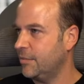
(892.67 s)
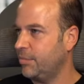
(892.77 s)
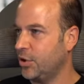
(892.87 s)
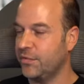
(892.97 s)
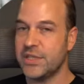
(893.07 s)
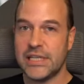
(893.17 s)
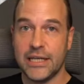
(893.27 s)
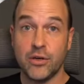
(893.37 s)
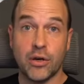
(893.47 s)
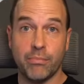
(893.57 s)
but obviously
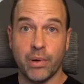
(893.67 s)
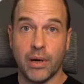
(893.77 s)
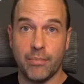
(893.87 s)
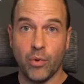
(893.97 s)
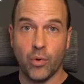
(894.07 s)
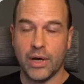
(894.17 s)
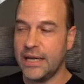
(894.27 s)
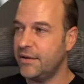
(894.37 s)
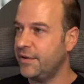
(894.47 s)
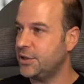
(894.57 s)
you can buy more
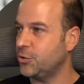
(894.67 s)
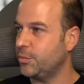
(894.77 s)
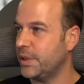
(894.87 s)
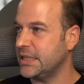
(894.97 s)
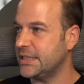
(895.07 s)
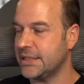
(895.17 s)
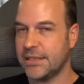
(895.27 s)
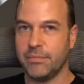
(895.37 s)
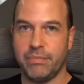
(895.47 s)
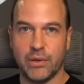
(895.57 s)
individual pieces
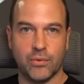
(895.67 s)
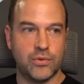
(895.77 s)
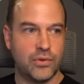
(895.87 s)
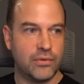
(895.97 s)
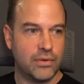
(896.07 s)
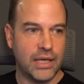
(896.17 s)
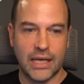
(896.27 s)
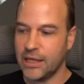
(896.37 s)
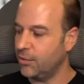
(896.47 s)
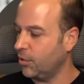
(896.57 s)
to build the
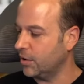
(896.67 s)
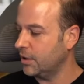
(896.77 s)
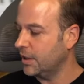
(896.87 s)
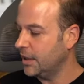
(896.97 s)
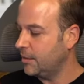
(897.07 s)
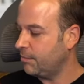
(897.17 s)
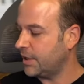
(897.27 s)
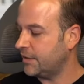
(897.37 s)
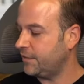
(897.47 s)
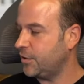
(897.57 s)
kit you want.
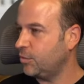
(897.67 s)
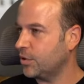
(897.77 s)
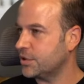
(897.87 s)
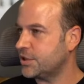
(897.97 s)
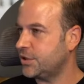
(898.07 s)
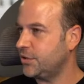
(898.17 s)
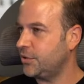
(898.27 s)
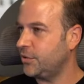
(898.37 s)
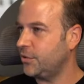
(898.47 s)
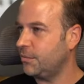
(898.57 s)
But if you want
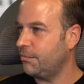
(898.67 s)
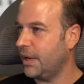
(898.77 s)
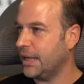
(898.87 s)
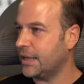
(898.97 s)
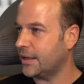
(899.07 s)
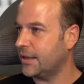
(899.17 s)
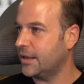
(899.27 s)
to make